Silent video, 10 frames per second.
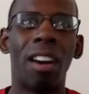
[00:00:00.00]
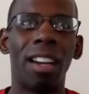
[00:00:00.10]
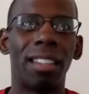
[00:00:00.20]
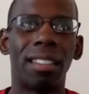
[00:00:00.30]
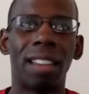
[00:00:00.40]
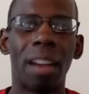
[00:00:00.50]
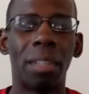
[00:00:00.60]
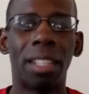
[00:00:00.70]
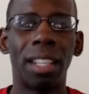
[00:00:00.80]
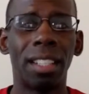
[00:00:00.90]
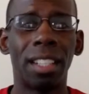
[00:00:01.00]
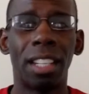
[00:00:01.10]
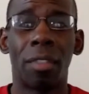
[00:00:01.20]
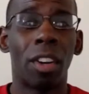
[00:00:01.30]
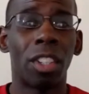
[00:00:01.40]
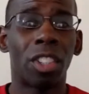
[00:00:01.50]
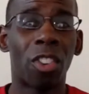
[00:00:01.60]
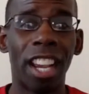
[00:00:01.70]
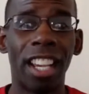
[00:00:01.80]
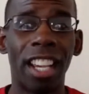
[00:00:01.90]
competition in the 1st
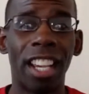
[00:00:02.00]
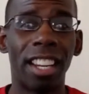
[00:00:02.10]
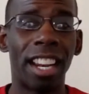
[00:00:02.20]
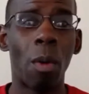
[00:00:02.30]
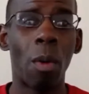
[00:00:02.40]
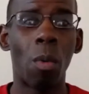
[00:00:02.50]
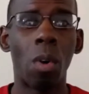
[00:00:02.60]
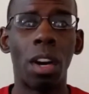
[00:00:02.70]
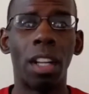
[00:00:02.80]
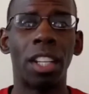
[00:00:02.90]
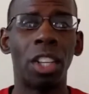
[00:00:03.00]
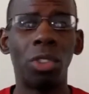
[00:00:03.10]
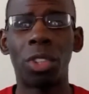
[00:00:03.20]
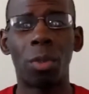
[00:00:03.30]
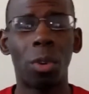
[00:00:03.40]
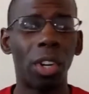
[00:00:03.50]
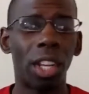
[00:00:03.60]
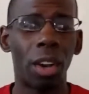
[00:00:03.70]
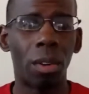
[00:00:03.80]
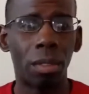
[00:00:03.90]
grade, and I won the Houston
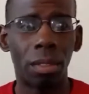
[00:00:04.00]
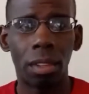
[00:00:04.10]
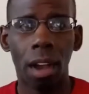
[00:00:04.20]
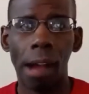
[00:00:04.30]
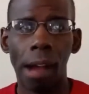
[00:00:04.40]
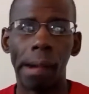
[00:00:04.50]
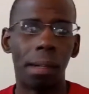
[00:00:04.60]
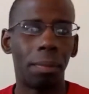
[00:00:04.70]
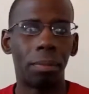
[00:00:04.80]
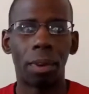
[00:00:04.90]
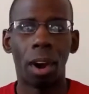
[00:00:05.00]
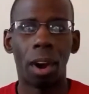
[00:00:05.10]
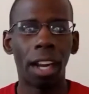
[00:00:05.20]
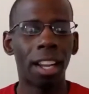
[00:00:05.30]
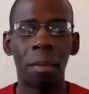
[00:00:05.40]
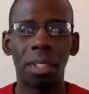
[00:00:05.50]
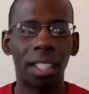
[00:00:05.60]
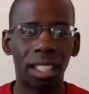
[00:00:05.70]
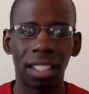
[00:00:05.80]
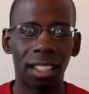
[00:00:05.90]
Rodeo art competition
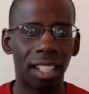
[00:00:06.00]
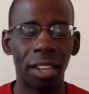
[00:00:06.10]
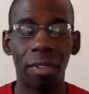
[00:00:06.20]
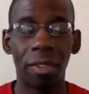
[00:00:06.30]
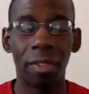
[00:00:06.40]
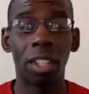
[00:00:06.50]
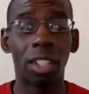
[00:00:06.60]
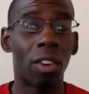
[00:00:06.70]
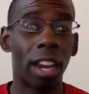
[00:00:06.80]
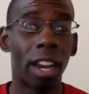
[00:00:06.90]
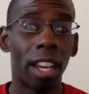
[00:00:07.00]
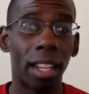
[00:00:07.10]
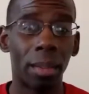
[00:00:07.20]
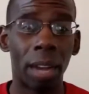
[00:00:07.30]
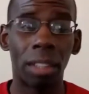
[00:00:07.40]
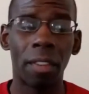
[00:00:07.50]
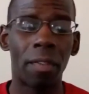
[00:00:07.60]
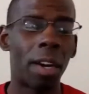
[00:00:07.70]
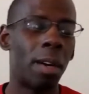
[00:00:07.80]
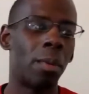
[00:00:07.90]
in the 1st grade when I was at
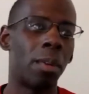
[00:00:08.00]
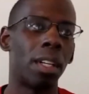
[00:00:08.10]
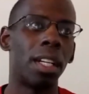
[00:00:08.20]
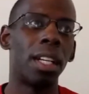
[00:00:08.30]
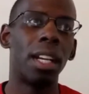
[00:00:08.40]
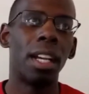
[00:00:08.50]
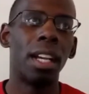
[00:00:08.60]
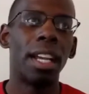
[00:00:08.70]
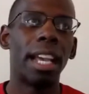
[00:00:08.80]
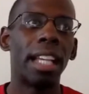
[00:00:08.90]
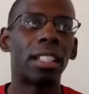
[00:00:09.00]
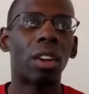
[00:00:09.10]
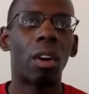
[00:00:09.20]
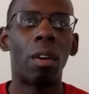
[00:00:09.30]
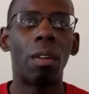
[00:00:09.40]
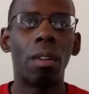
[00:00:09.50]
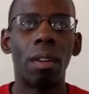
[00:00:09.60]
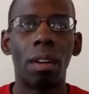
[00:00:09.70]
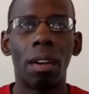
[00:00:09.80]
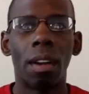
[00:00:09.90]
Farmwood. And so
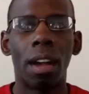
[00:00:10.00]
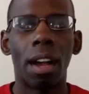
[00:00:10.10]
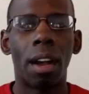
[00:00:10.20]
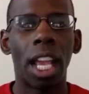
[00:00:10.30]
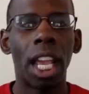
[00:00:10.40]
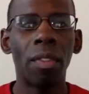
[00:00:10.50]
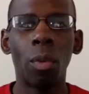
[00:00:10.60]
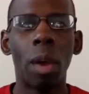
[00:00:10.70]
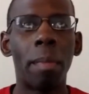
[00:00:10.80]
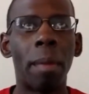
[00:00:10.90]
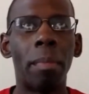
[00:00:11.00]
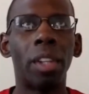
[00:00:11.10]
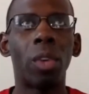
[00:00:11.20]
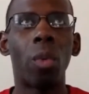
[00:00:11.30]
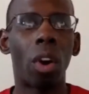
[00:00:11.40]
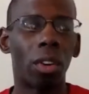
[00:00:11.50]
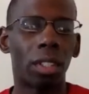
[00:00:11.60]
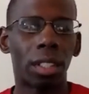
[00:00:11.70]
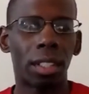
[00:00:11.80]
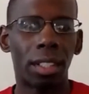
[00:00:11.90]
everywhere my mother worked,
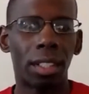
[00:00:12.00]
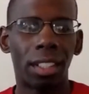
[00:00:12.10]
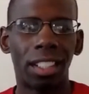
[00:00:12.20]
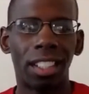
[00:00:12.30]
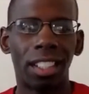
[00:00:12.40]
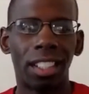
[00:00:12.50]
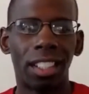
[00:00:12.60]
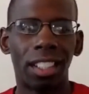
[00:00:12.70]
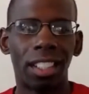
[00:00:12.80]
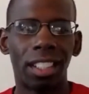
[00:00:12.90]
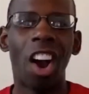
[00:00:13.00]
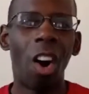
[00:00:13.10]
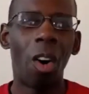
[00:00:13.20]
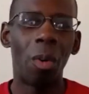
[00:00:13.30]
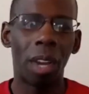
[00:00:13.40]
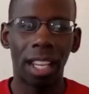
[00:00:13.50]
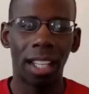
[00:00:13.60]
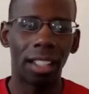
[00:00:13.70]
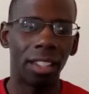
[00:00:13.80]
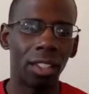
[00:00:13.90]
she
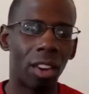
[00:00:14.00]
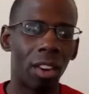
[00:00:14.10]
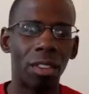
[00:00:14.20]
always, you know,